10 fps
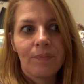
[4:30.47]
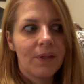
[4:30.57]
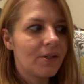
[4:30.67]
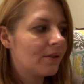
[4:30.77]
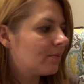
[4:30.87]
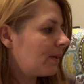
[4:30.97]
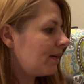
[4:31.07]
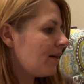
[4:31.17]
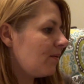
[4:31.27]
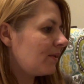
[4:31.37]
this is the way
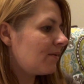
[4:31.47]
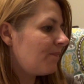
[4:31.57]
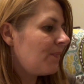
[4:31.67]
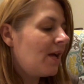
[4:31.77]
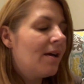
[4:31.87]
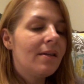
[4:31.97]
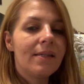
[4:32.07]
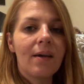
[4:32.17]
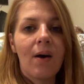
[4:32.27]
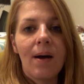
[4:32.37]
it goes.
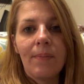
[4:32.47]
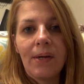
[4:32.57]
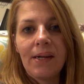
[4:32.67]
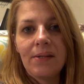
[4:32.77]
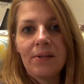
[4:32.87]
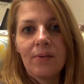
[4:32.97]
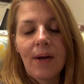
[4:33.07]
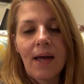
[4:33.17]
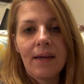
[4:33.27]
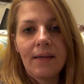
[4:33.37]
So I'm going to
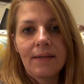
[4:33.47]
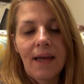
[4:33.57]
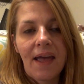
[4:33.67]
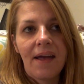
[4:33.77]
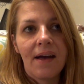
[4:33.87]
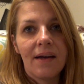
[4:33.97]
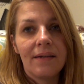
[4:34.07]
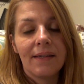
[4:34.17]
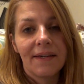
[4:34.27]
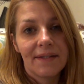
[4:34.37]
edit
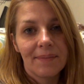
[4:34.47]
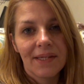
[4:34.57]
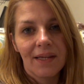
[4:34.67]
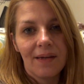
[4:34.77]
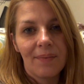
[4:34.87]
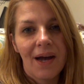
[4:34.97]
and get some sleep.